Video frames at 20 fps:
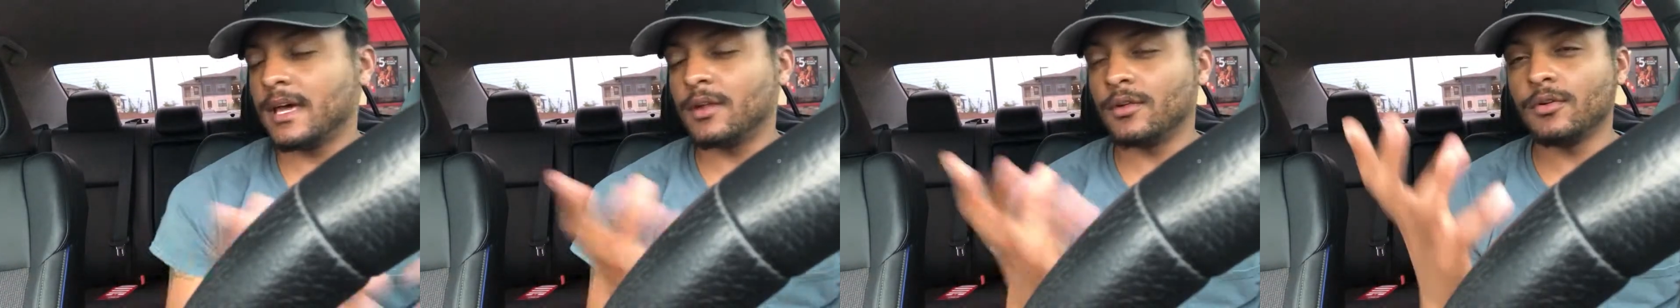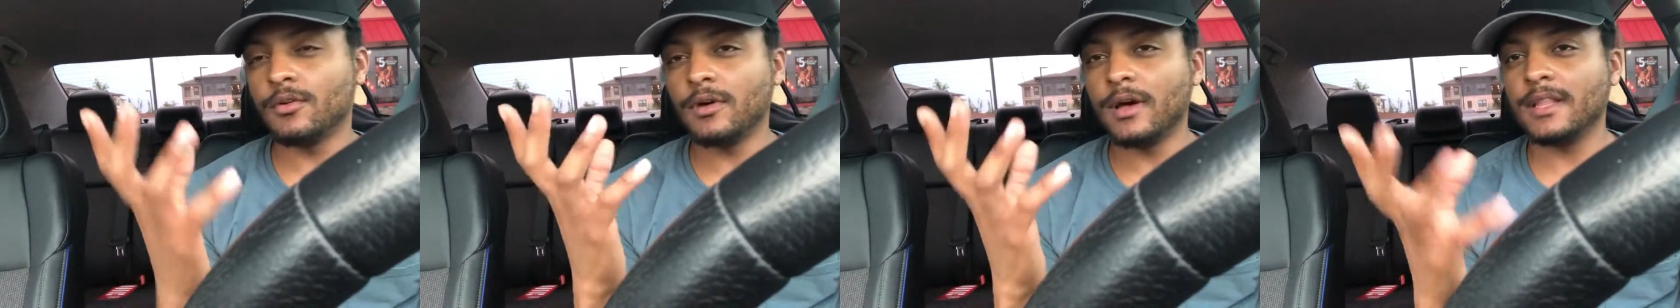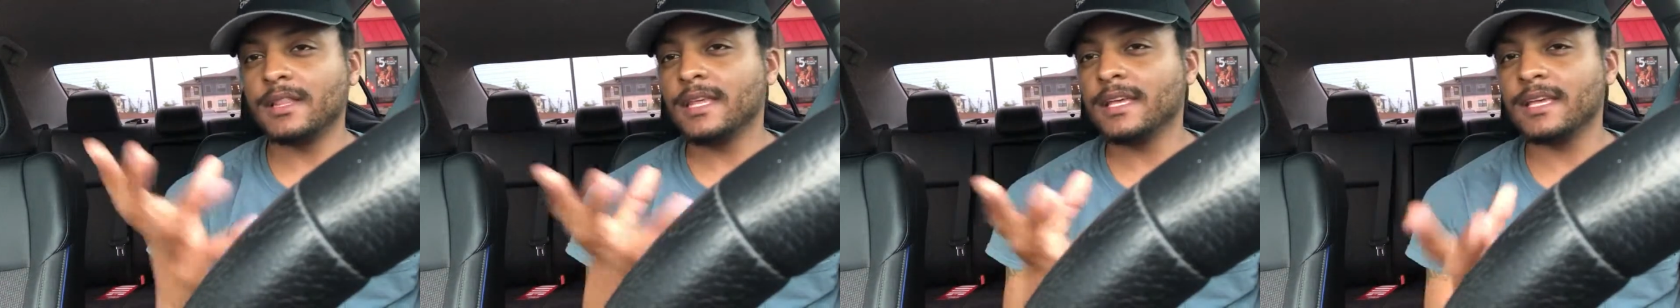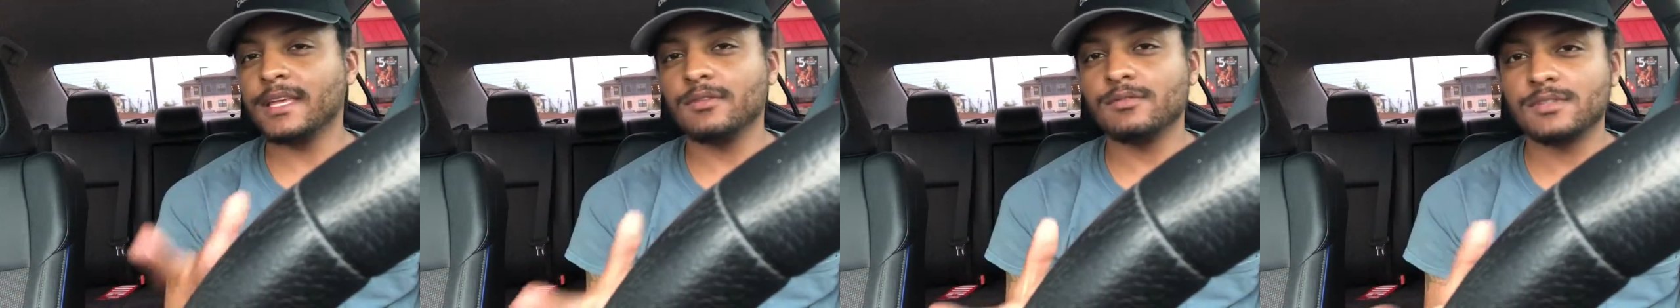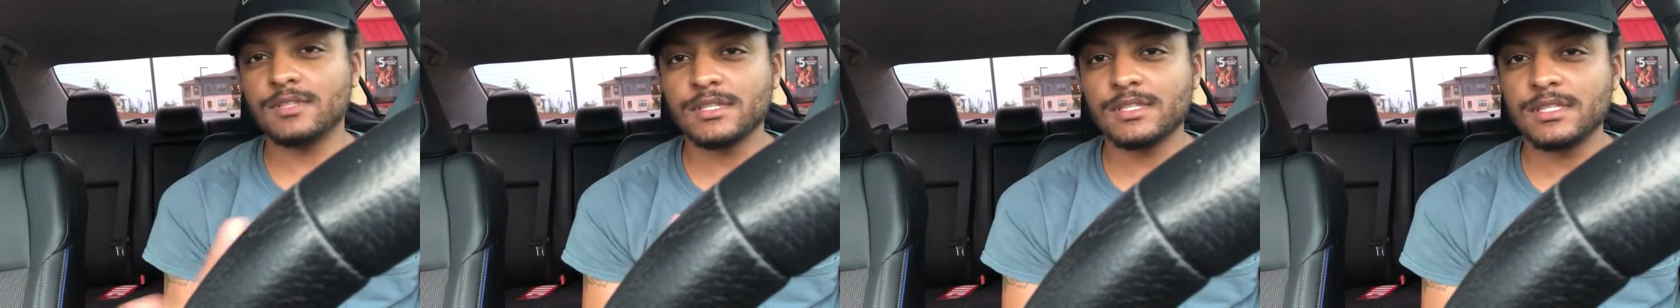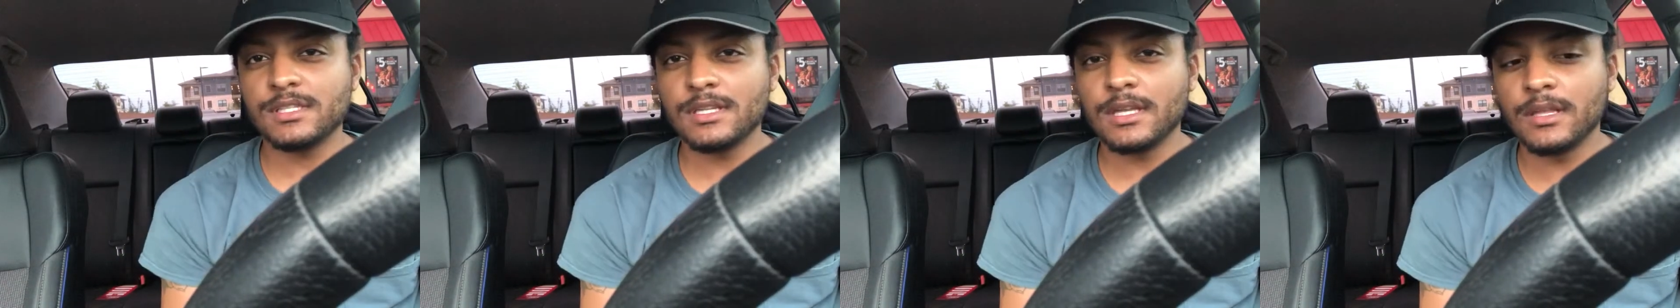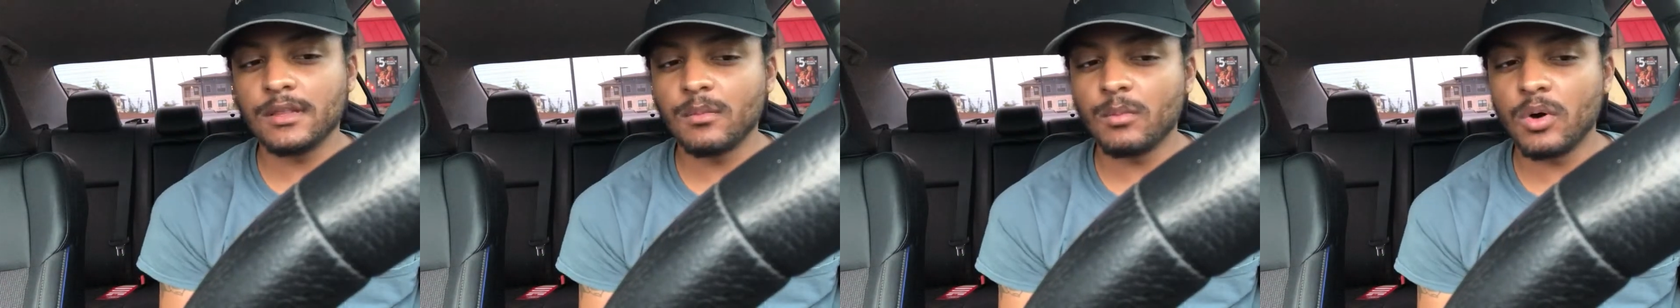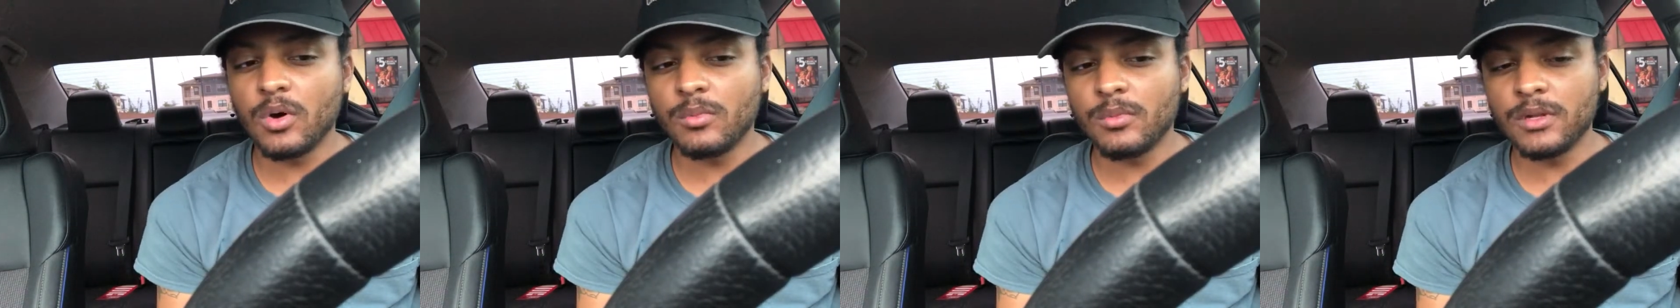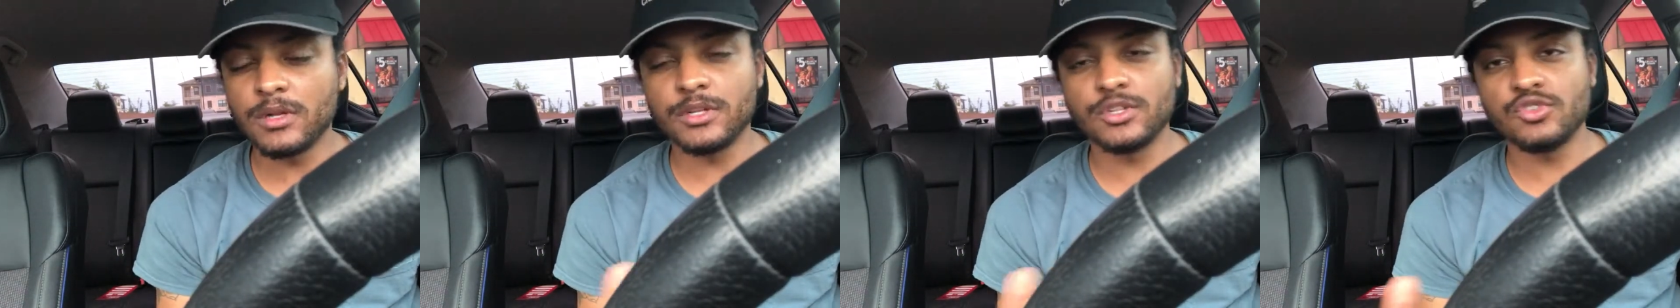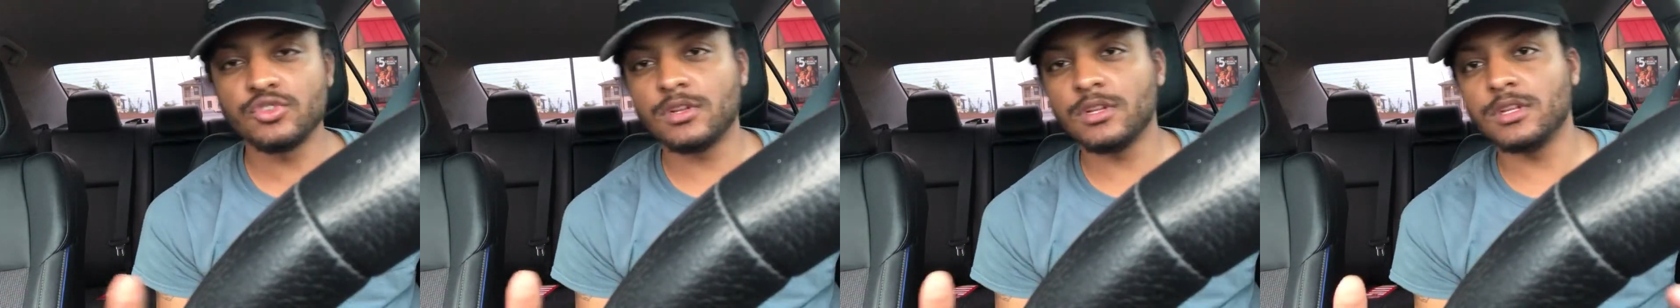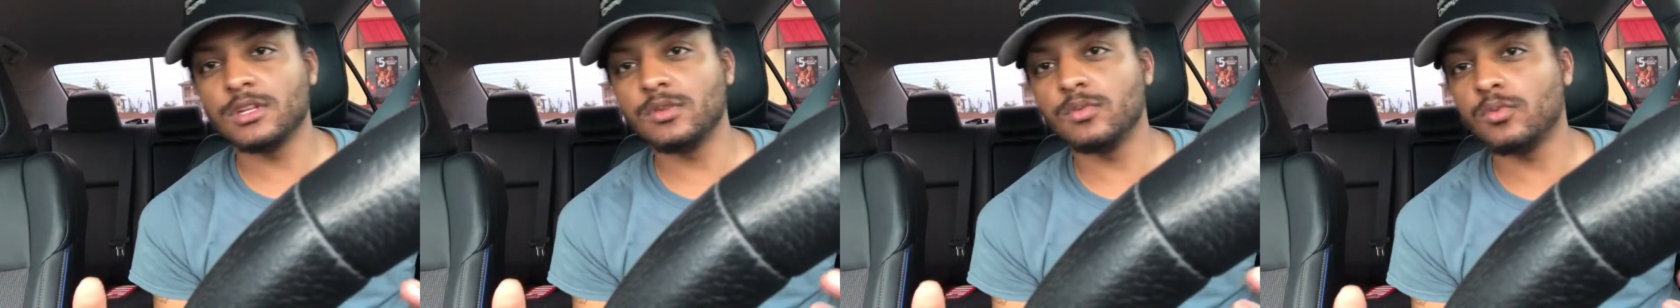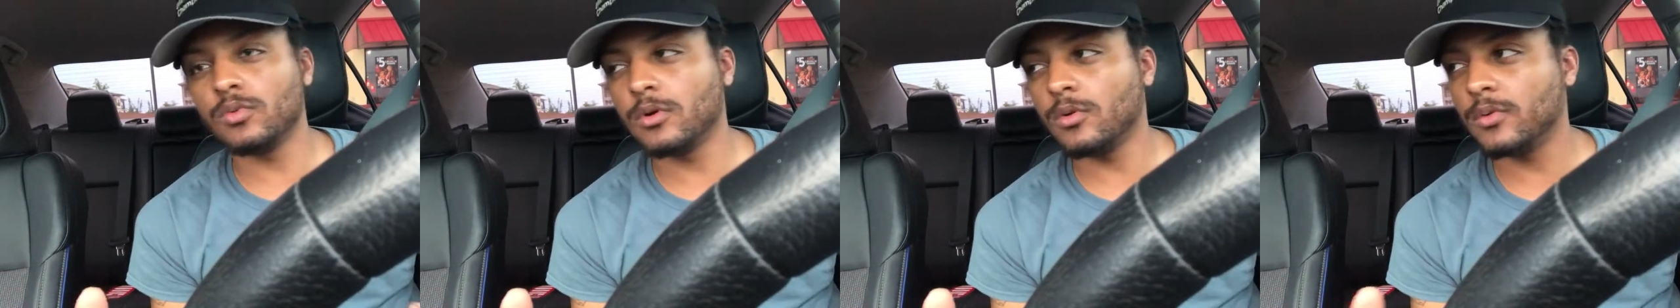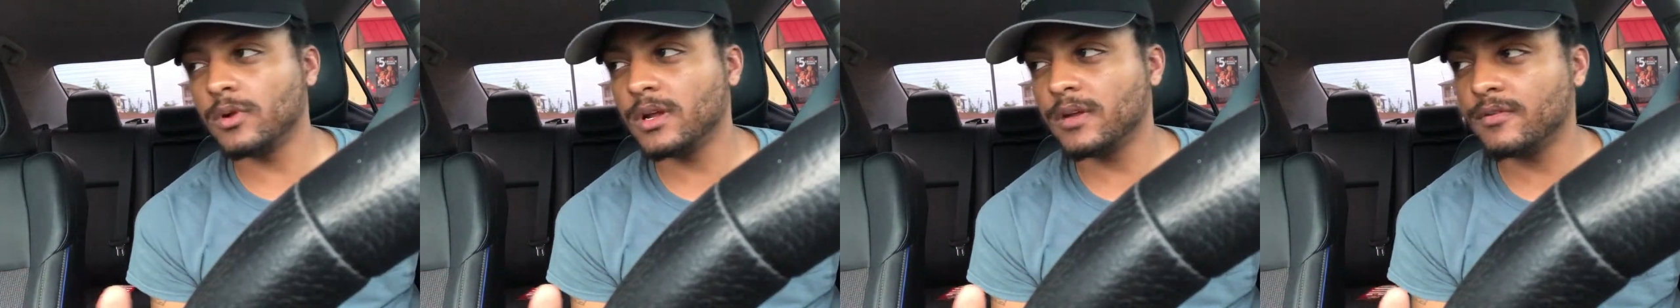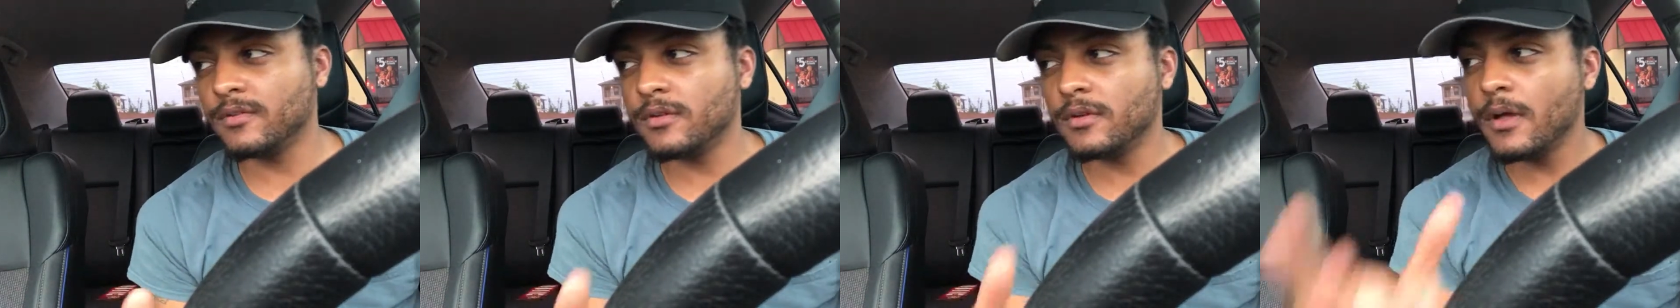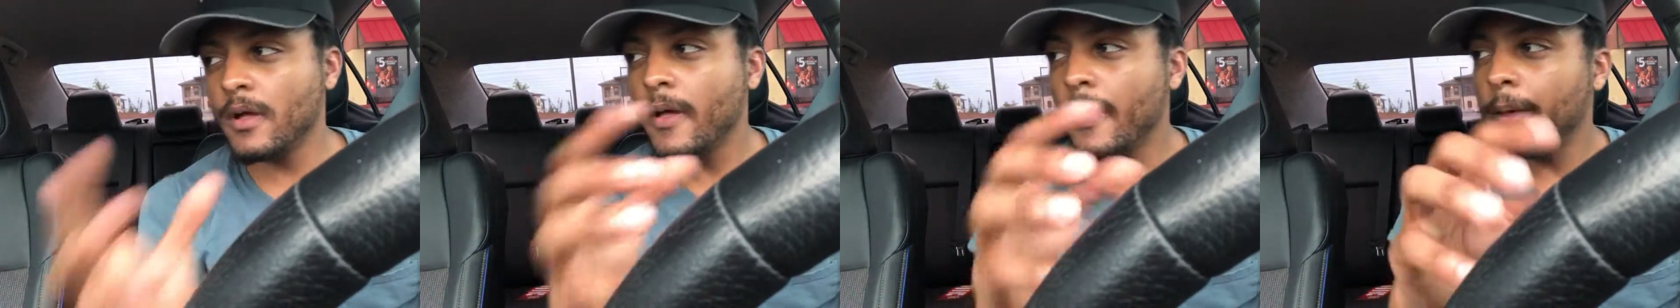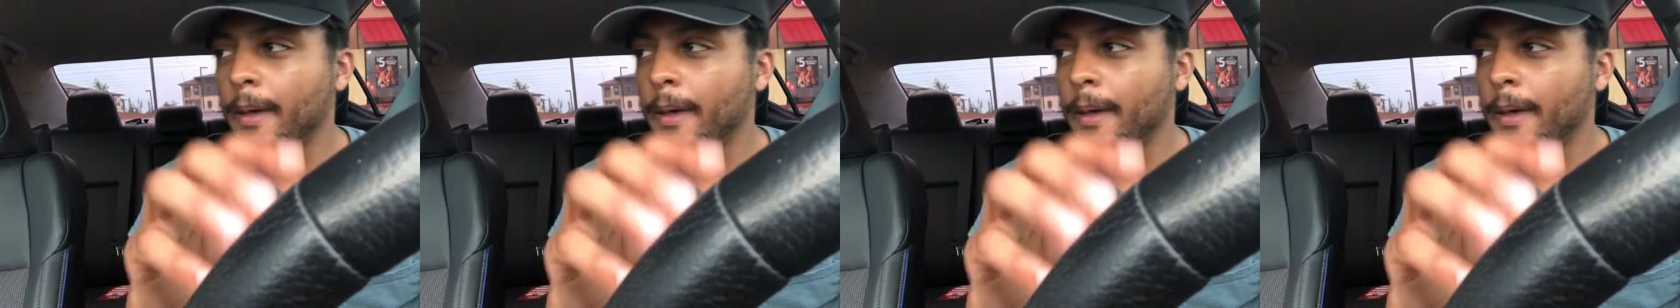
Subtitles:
I don't know. I think it was just in the moment, adrenaline or whatever.